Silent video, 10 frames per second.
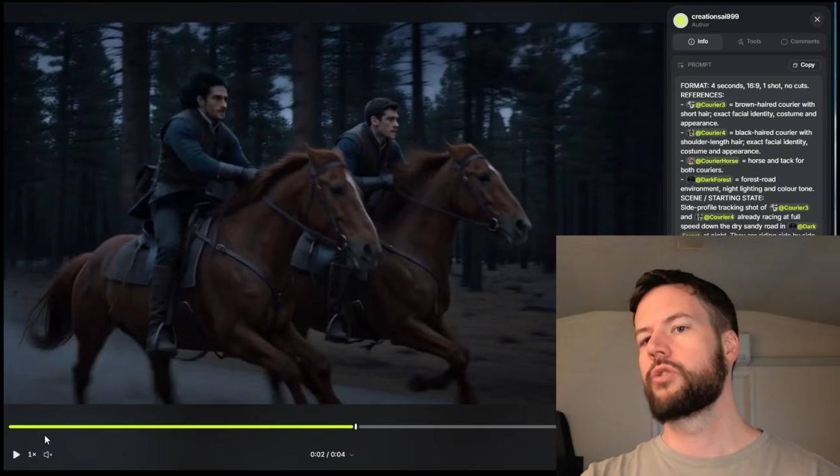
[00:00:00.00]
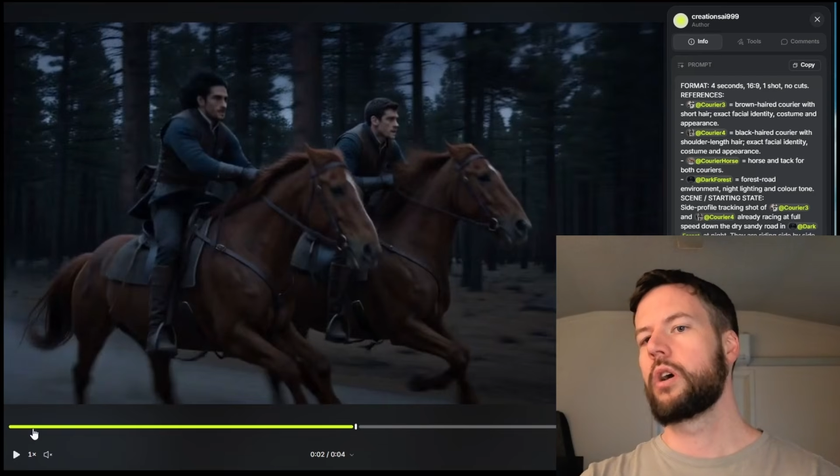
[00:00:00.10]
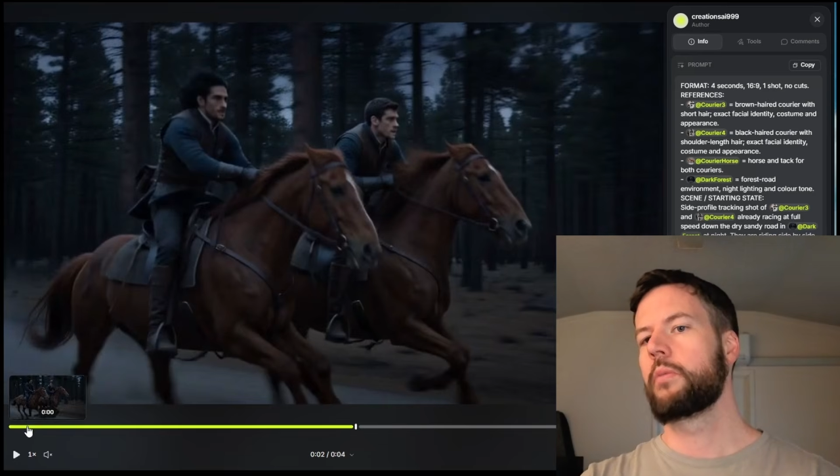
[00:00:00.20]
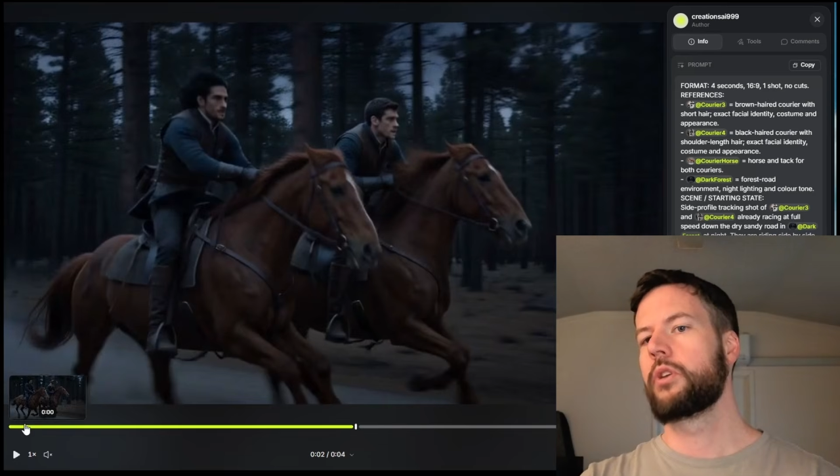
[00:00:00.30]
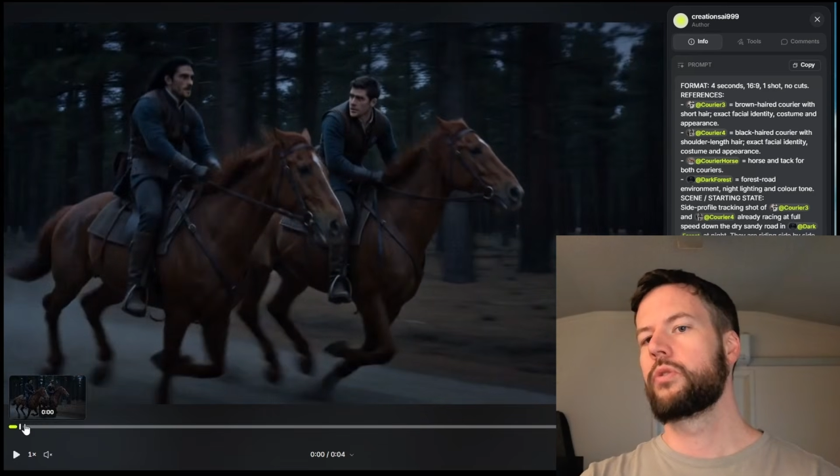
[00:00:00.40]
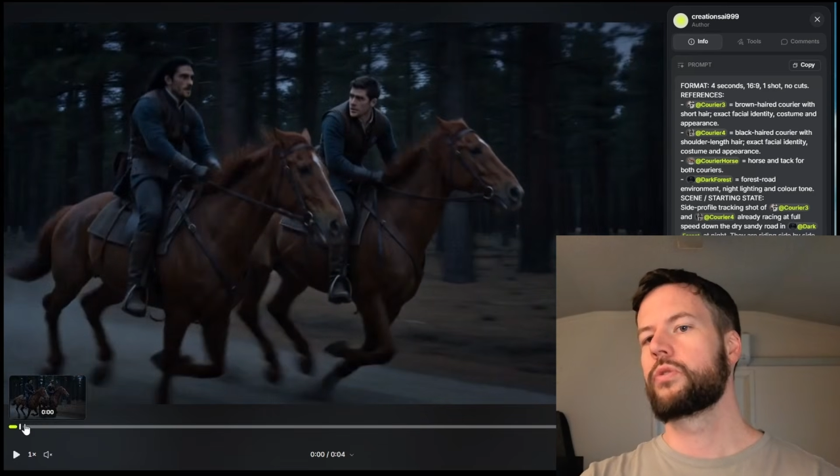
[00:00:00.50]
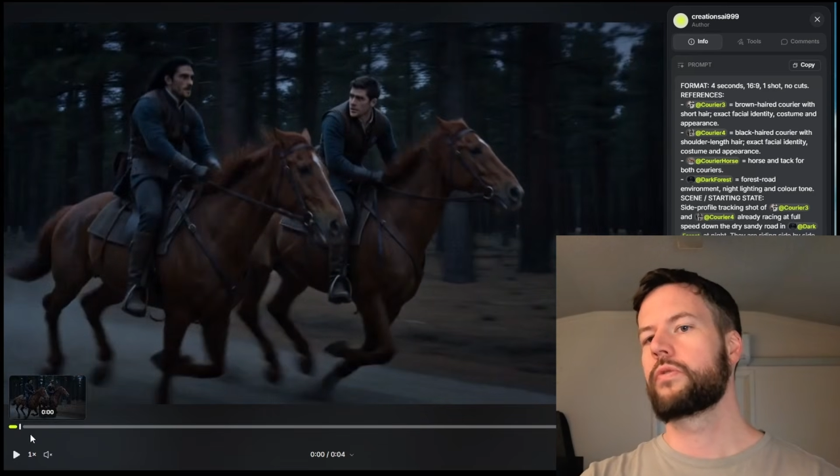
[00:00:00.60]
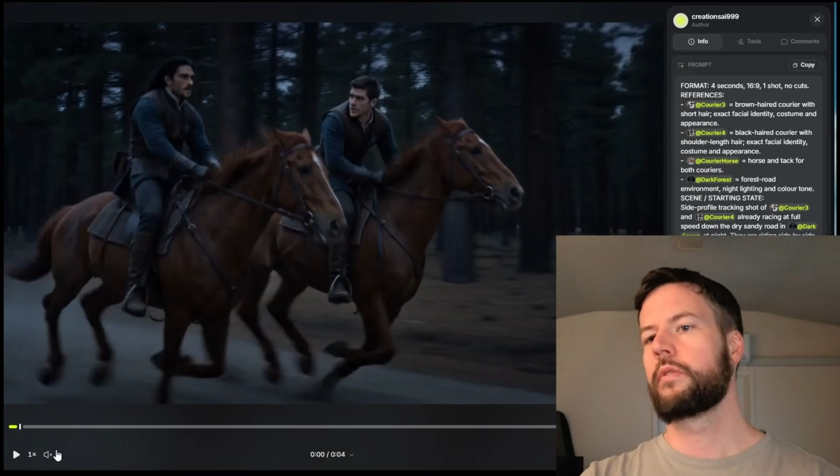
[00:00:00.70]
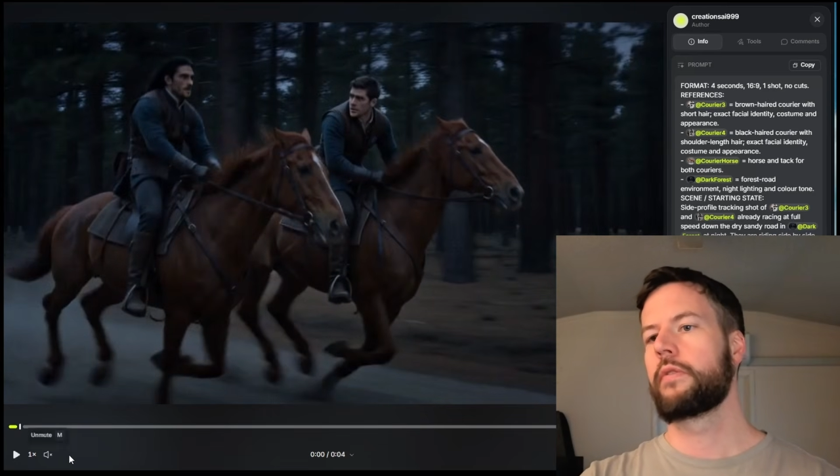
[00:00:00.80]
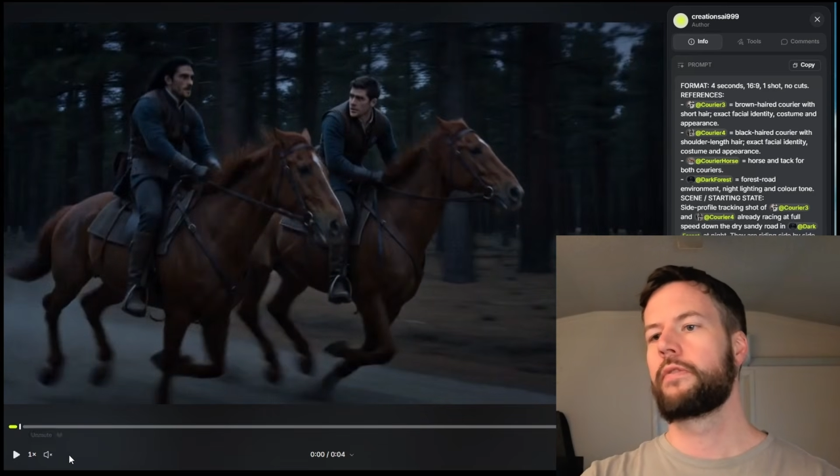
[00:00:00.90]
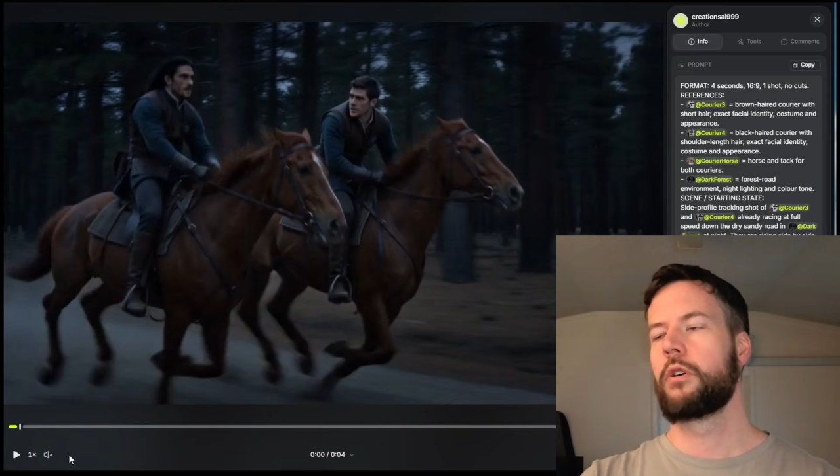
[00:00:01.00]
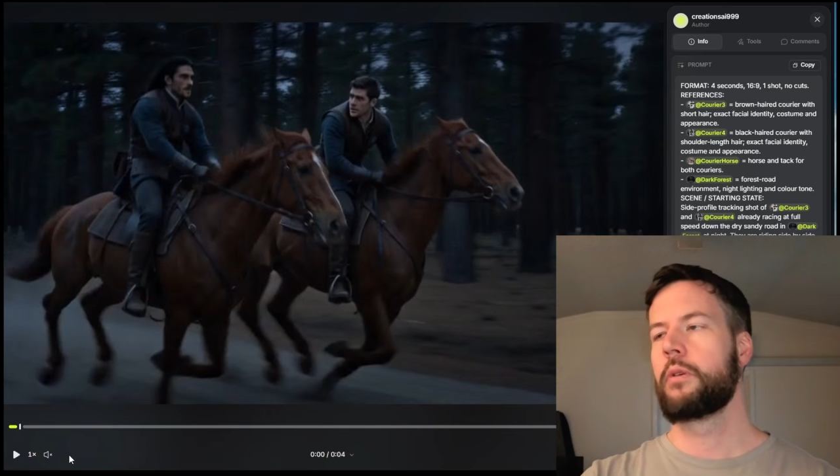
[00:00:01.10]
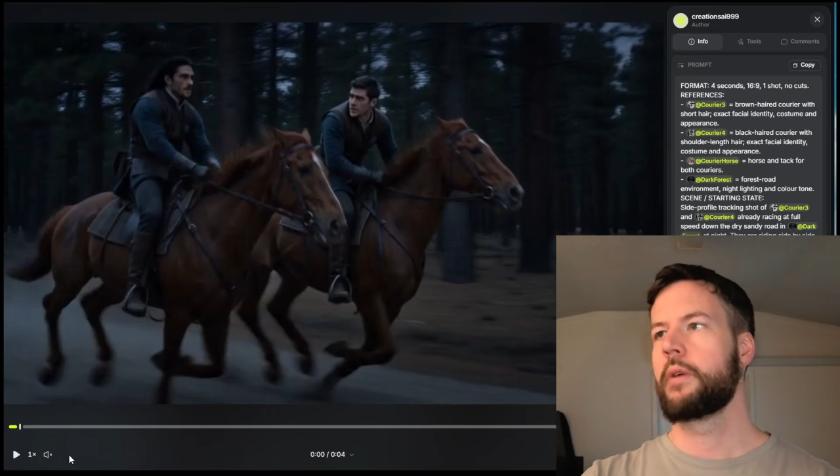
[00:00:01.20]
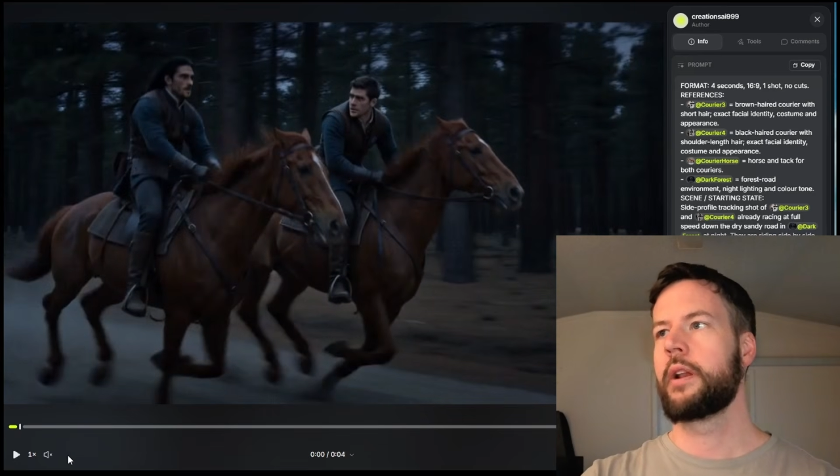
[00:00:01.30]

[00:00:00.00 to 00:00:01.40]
shot we used from the film